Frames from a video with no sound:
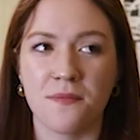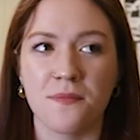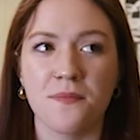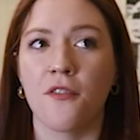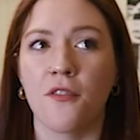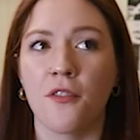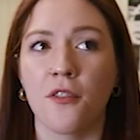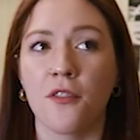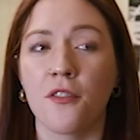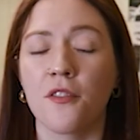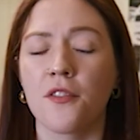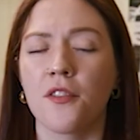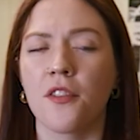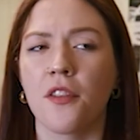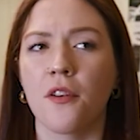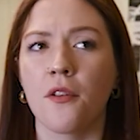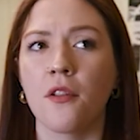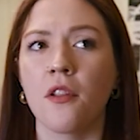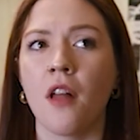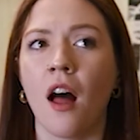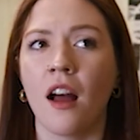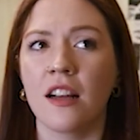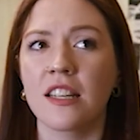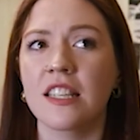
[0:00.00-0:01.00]
For the
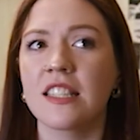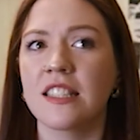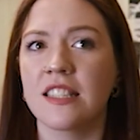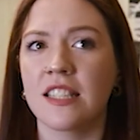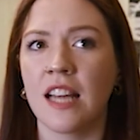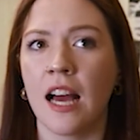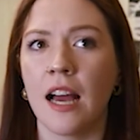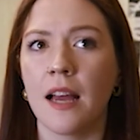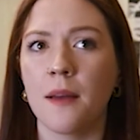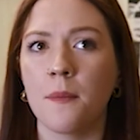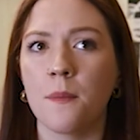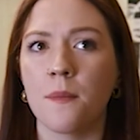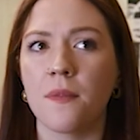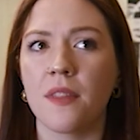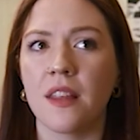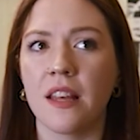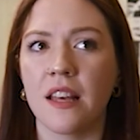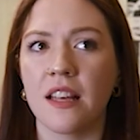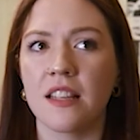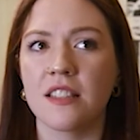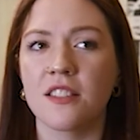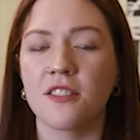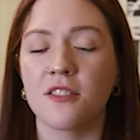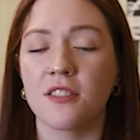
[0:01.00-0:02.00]
longest time,
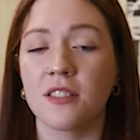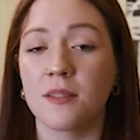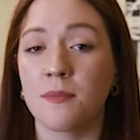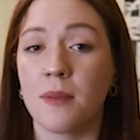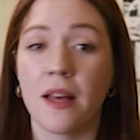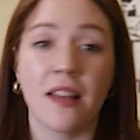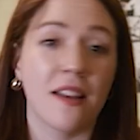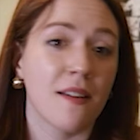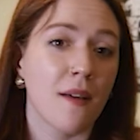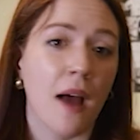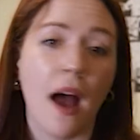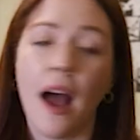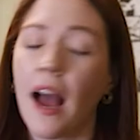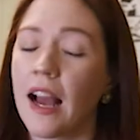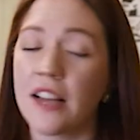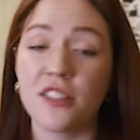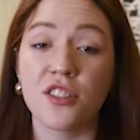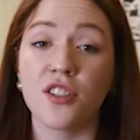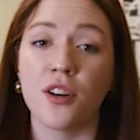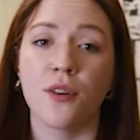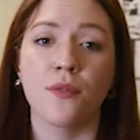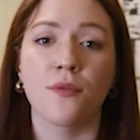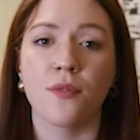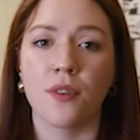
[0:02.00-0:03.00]
the answer has been, I
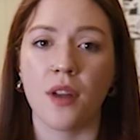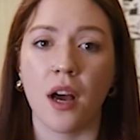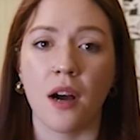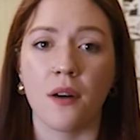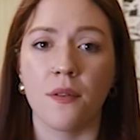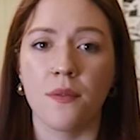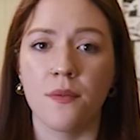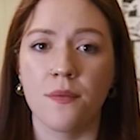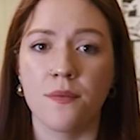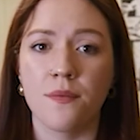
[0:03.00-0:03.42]
don't know.